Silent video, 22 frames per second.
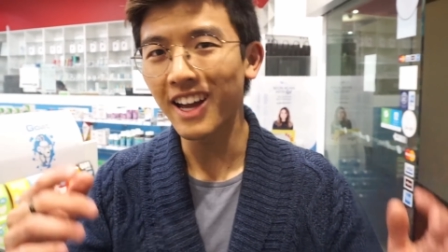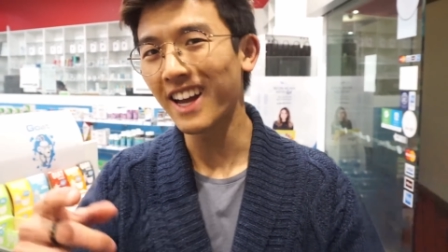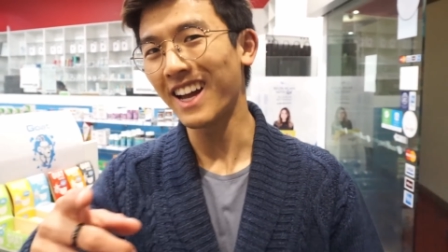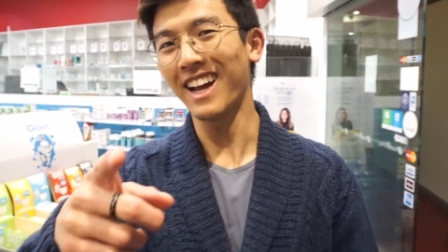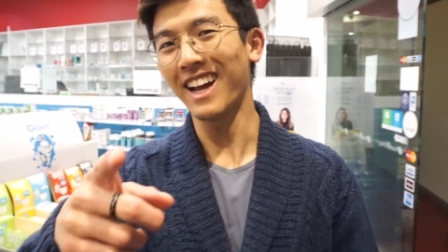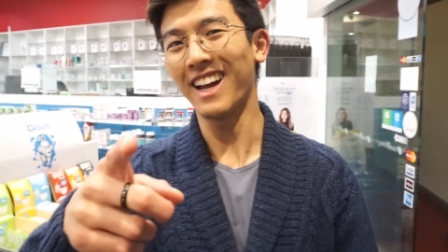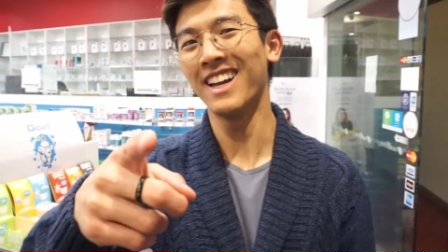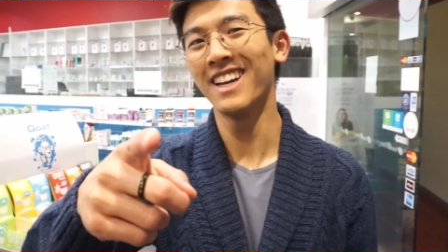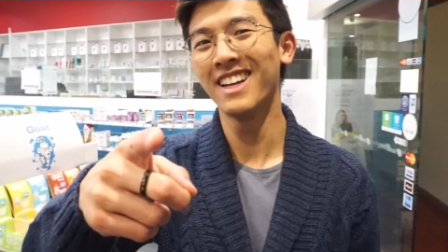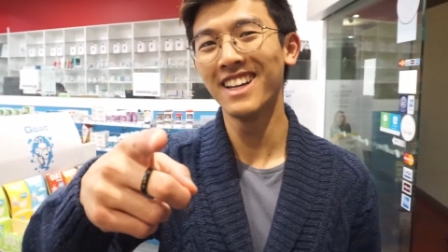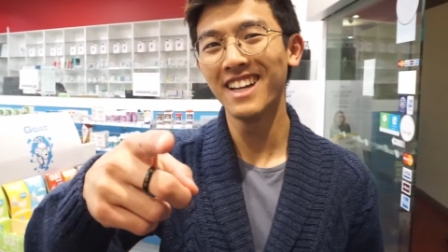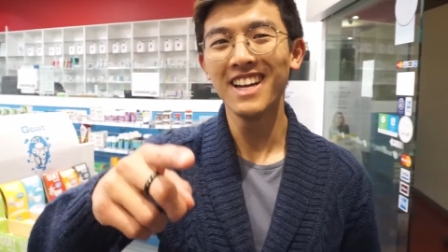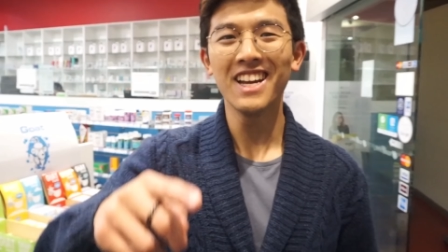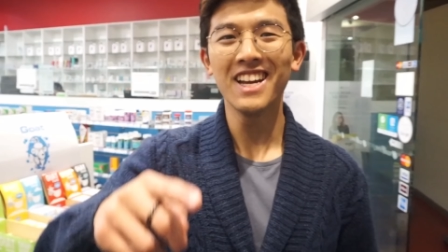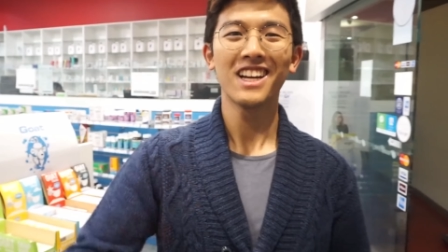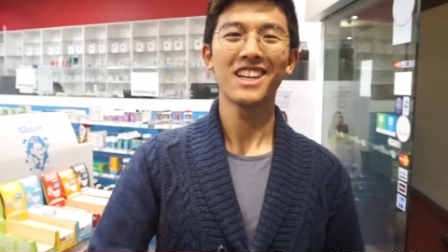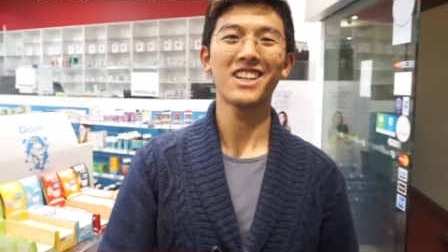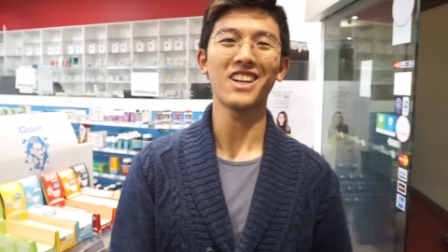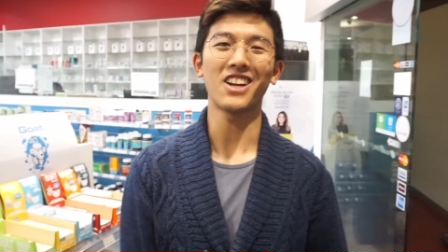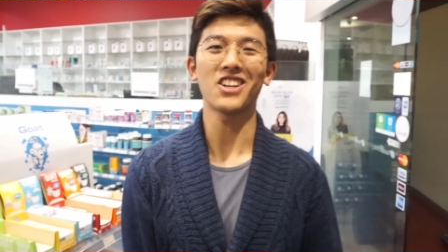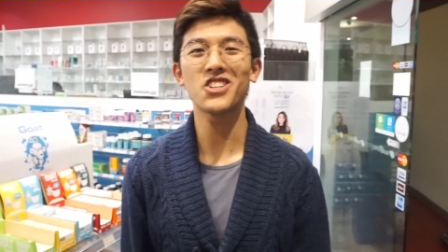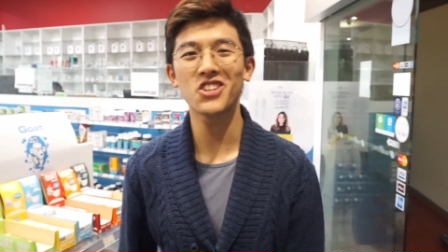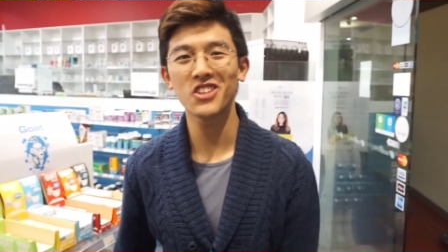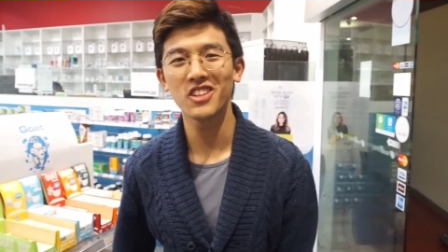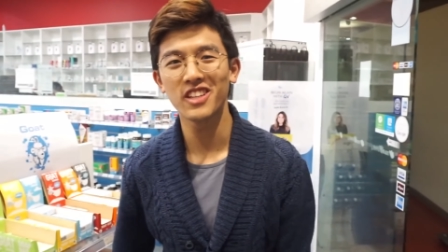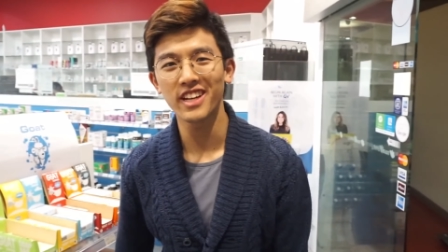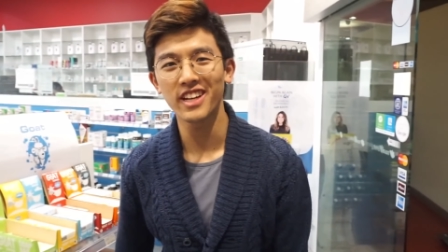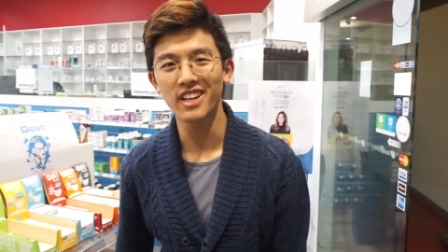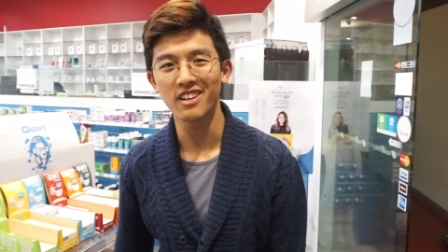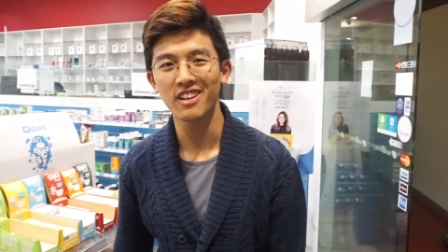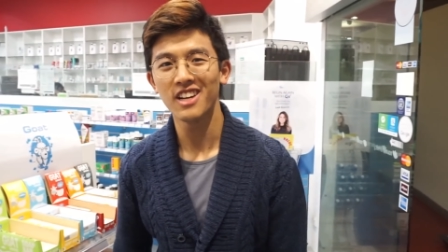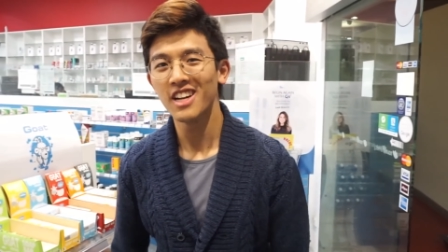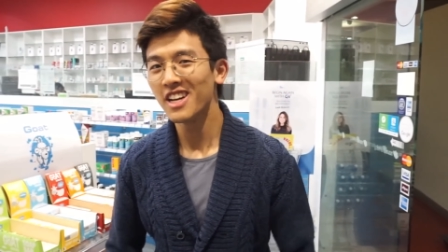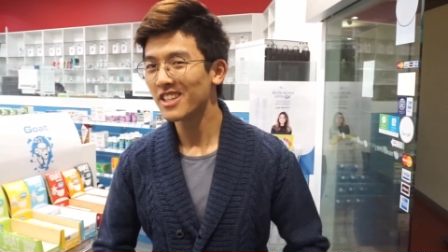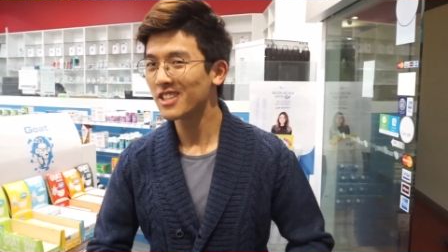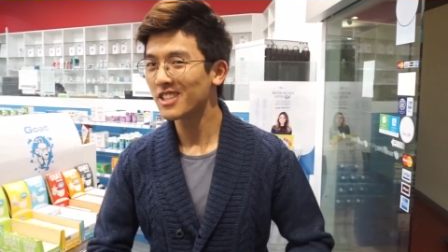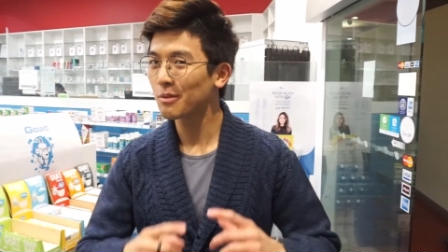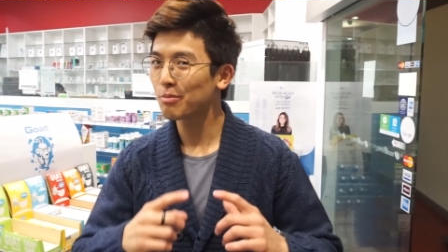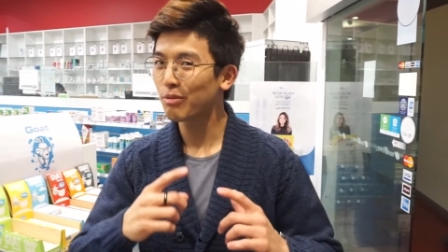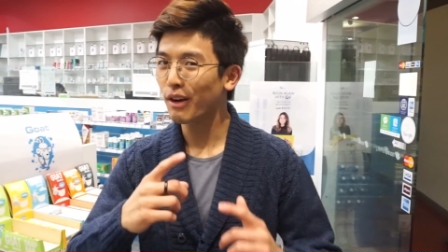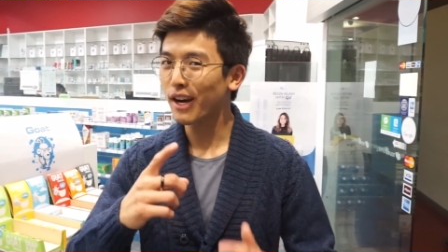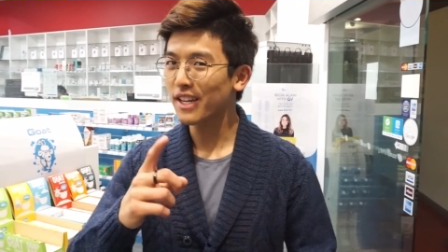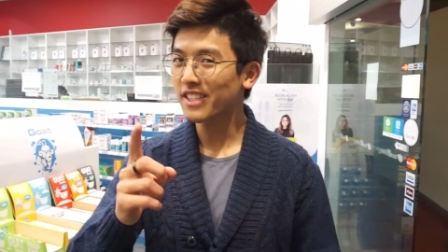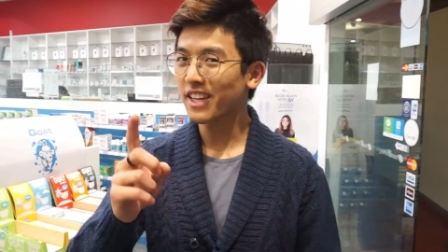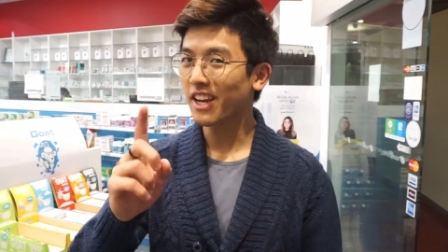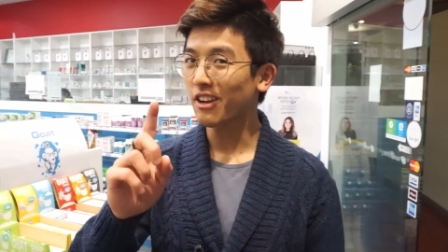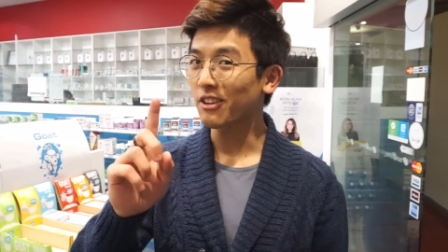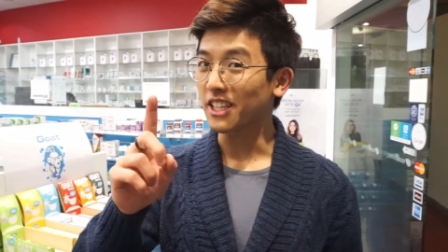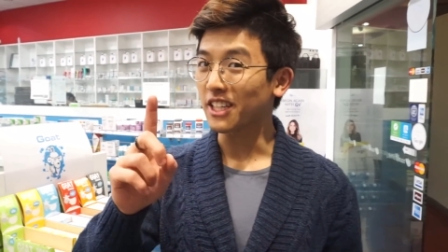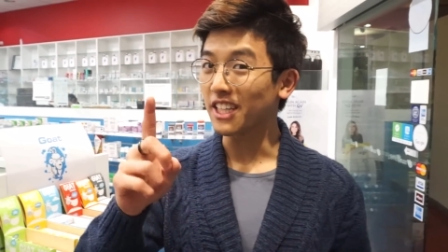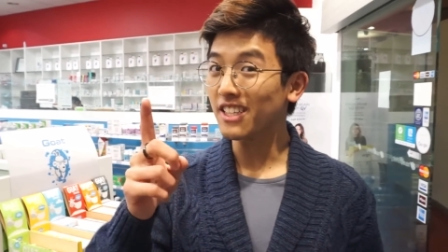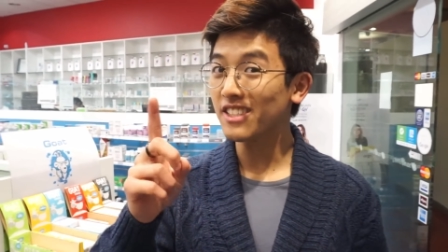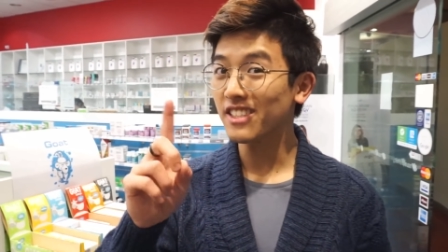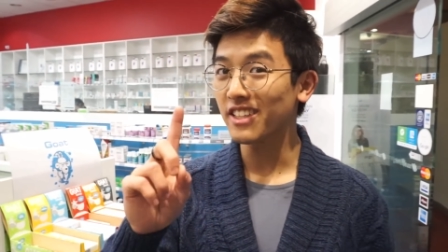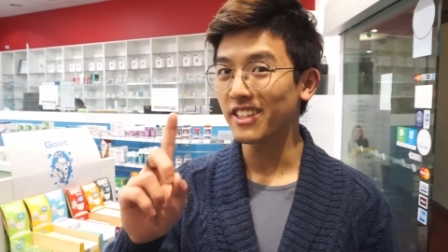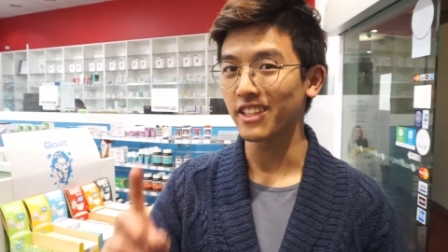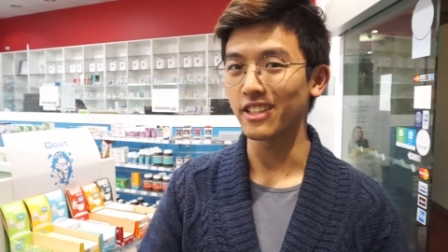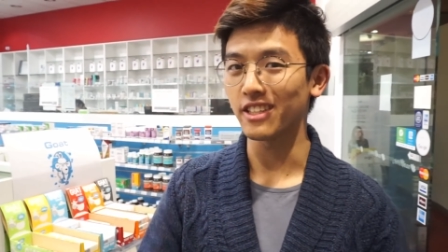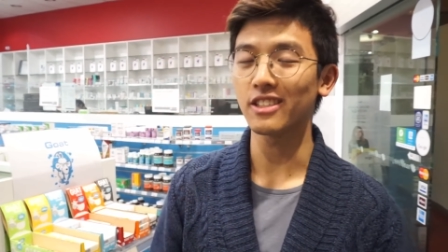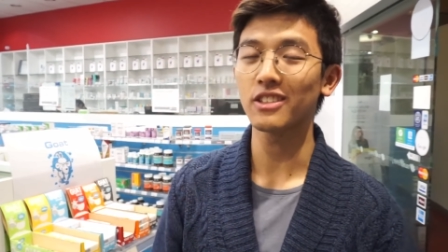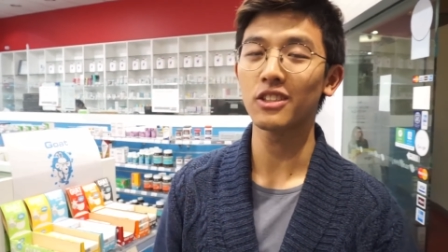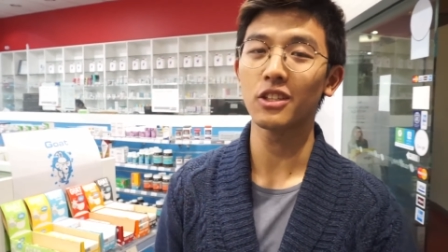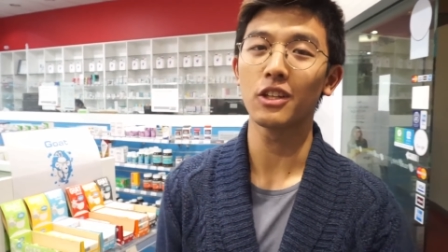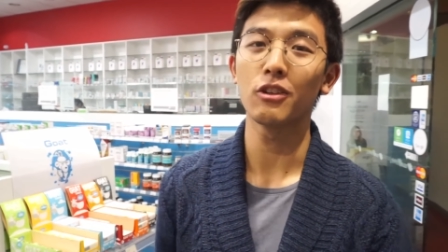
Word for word: Ah, got you there. It's surprising how easy it is